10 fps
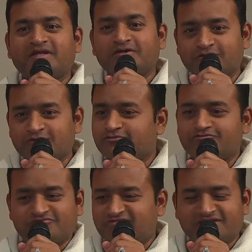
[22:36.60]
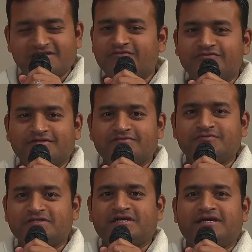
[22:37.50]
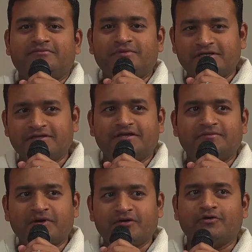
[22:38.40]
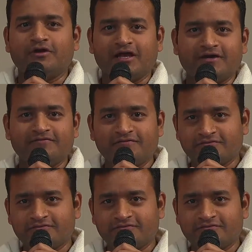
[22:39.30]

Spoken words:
do service which I've been in my whole life.